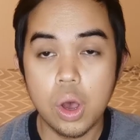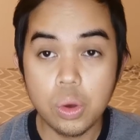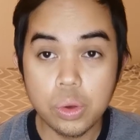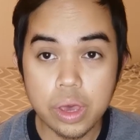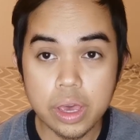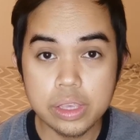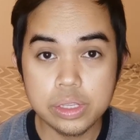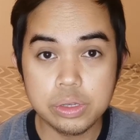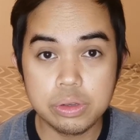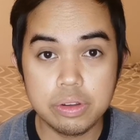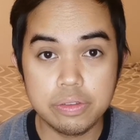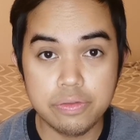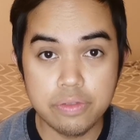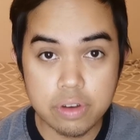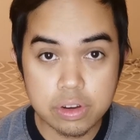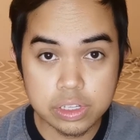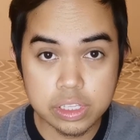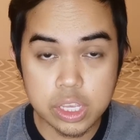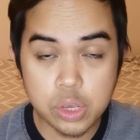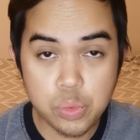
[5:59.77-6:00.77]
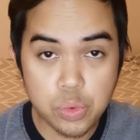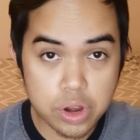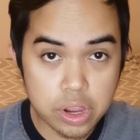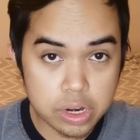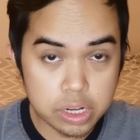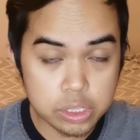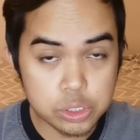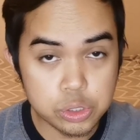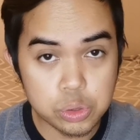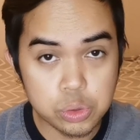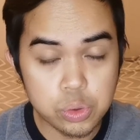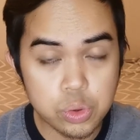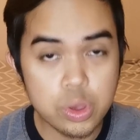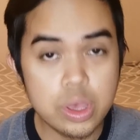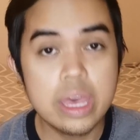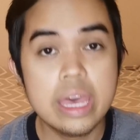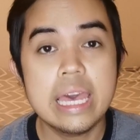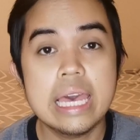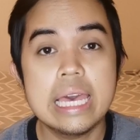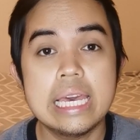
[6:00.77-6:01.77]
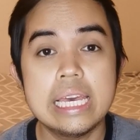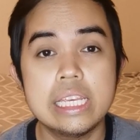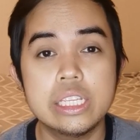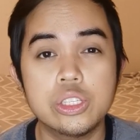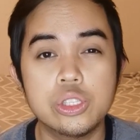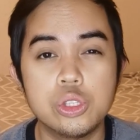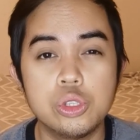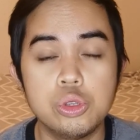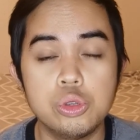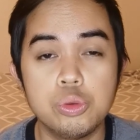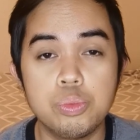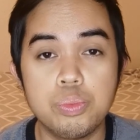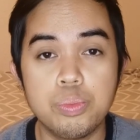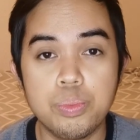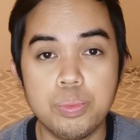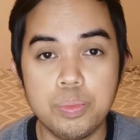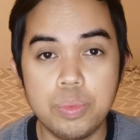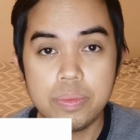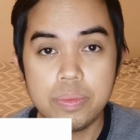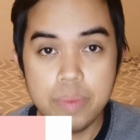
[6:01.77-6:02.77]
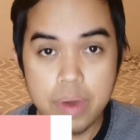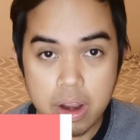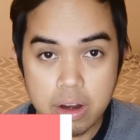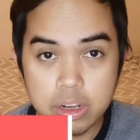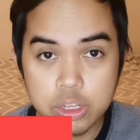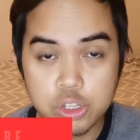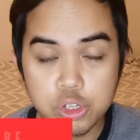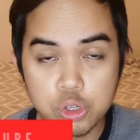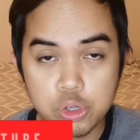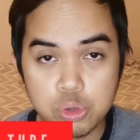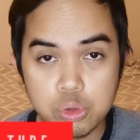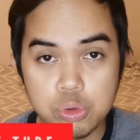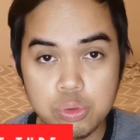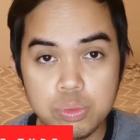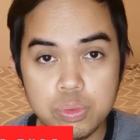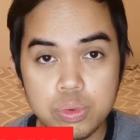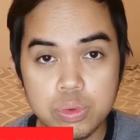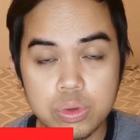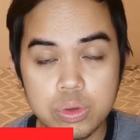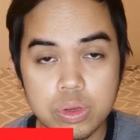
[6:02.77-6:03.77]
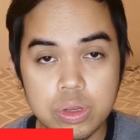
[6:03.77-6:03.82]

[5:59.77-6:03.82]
Okay, so the first thing we're gonna do is to prepare the tube